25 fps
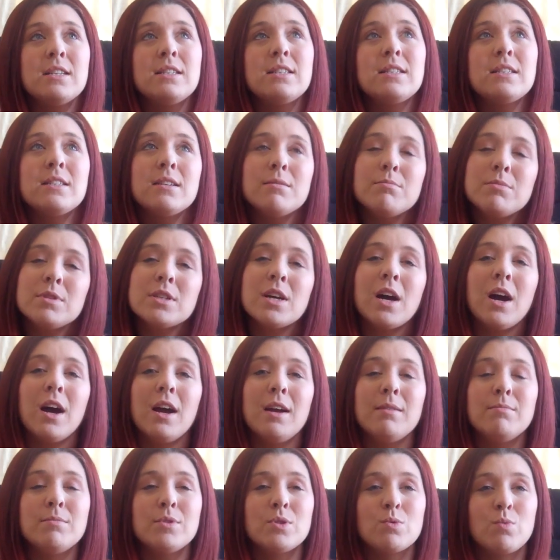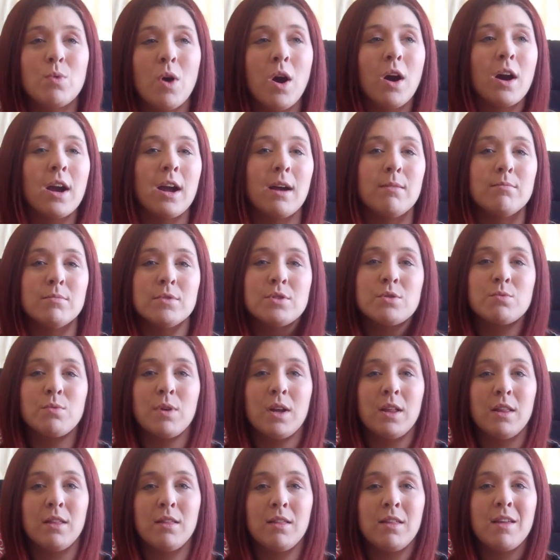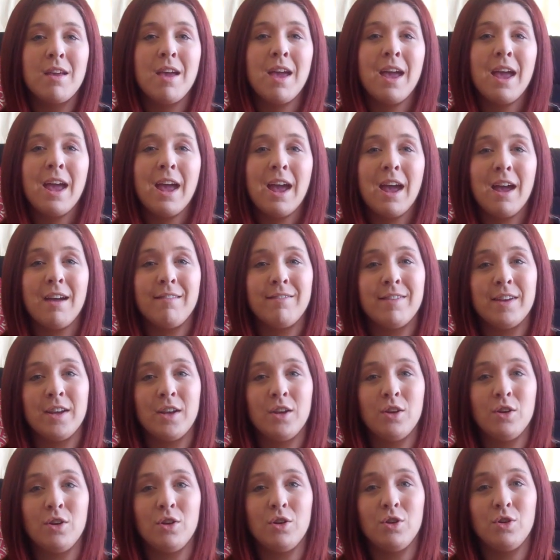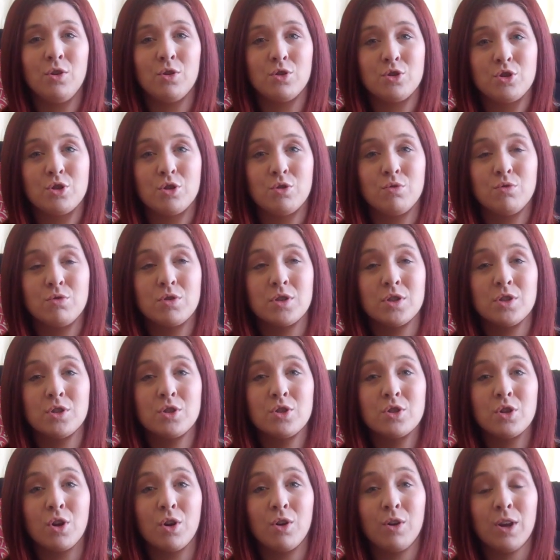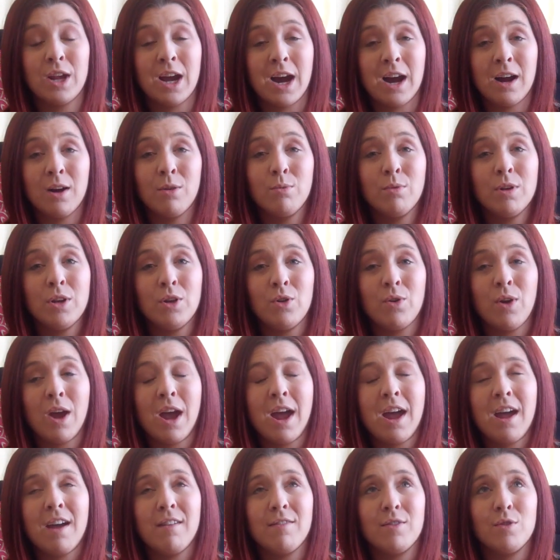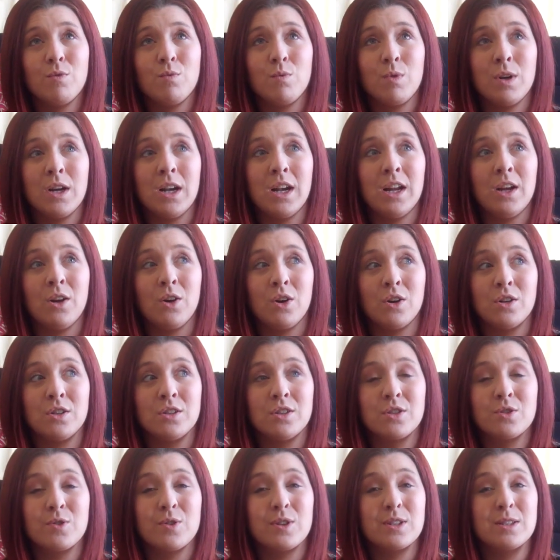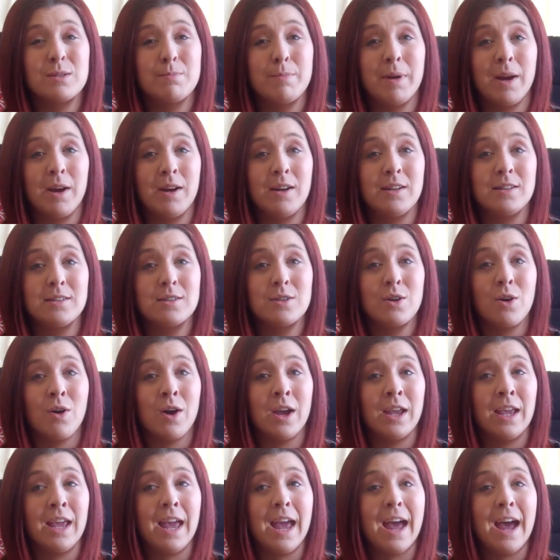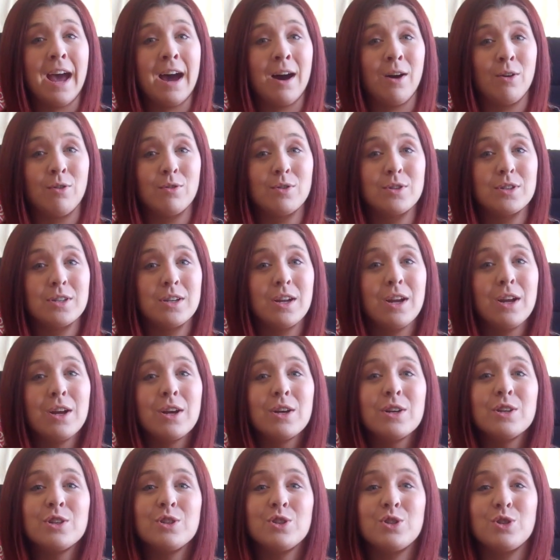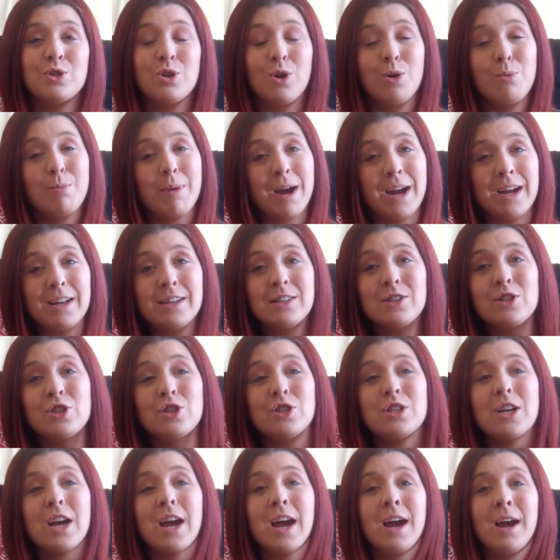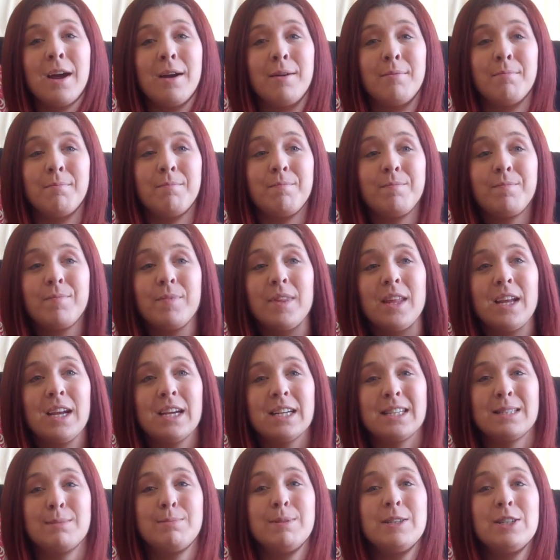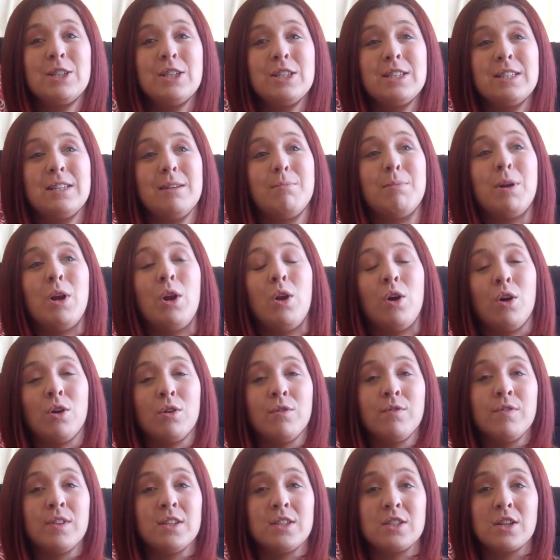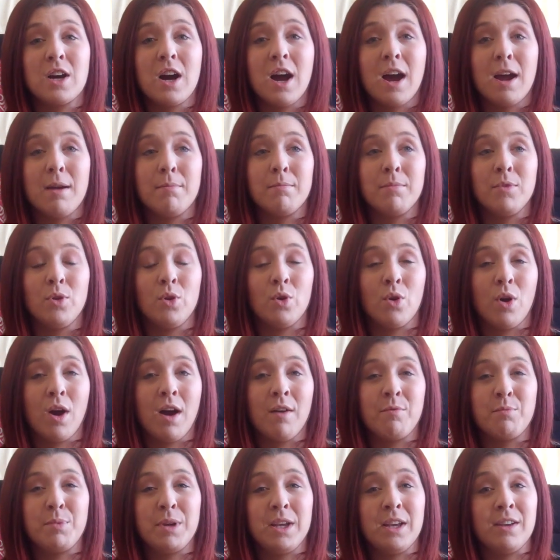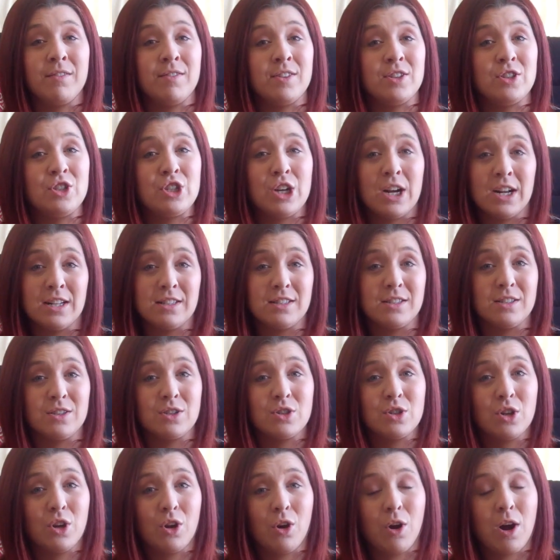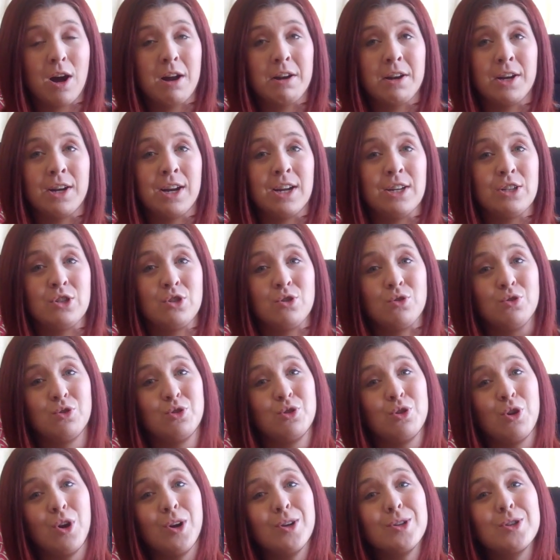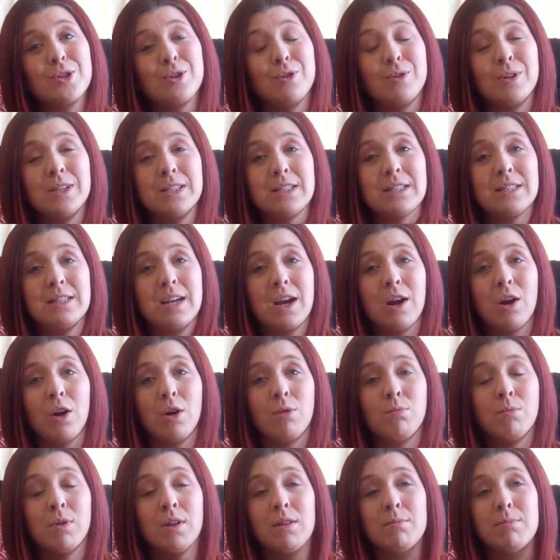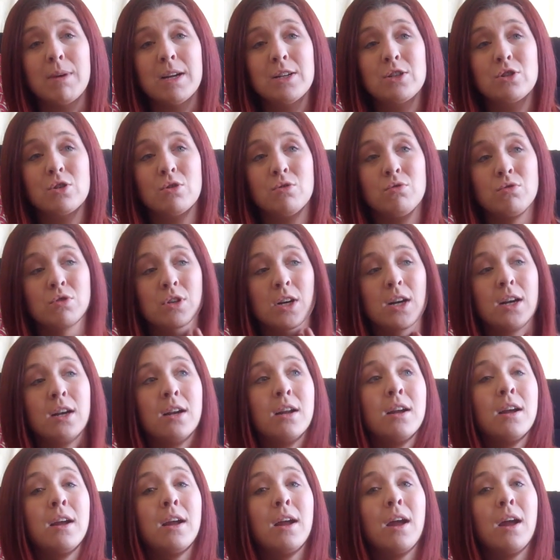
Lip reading: sometimes what comes with having your children so young, when you haven't really gotten to experience going out so much, especially a lot of the time, you know, I've been given chances to go out and I choose not to and stay home with my children.